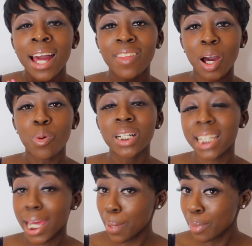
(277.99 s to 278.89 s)
That
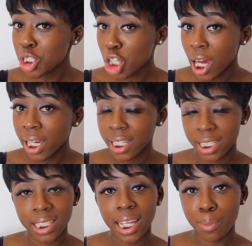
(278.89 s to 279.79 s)
word image guy
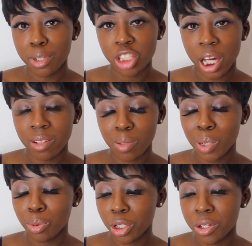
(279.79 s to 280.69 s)
and image girl that
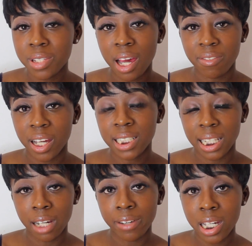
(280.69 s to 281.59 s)
people use, I find
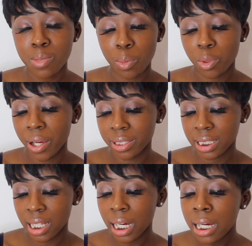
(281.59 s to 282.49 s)
hilarious, but we'll go
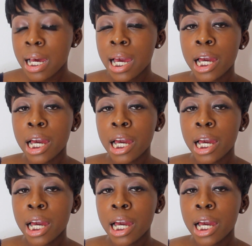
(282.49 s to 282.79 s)
into that.